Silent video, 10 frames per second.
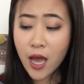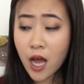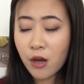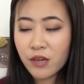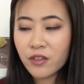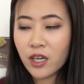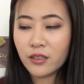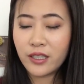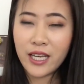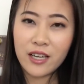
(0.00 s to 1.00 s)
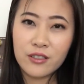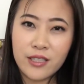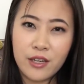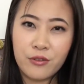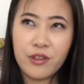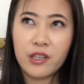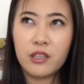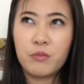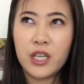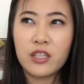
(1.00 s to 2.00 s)
However, on the nails, I don't think
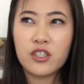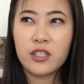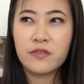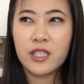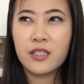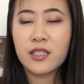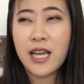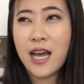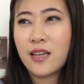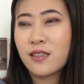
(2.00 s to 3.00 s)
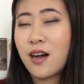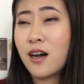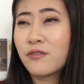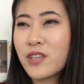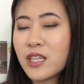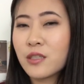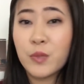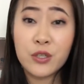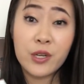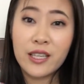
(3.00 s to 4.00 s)
the pink shift is as obvious,
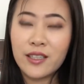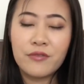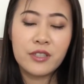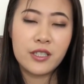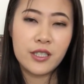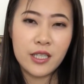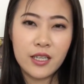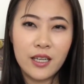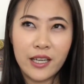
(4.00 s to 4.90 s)
but you can definitely see it.